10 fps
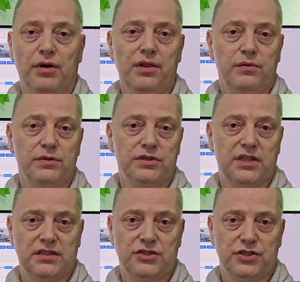bother with
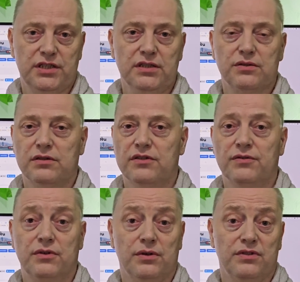such things or
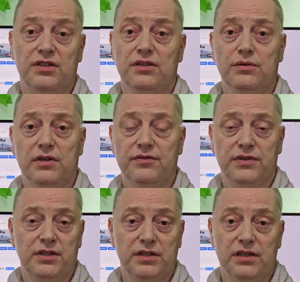even continue
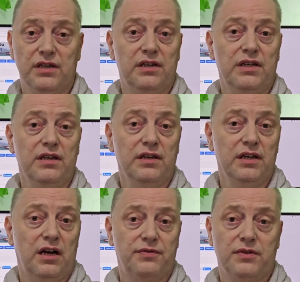living here illegally
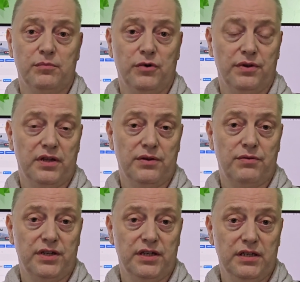after more than
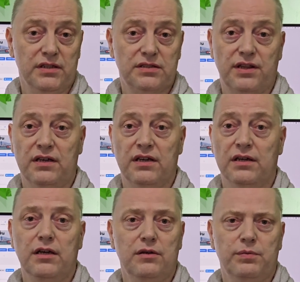3 years
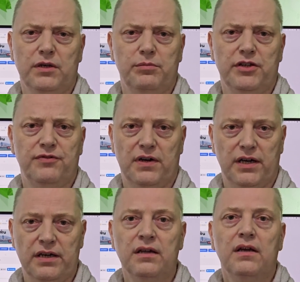thinking it will be
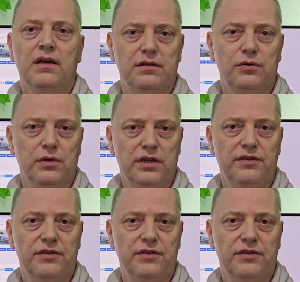fine, you'll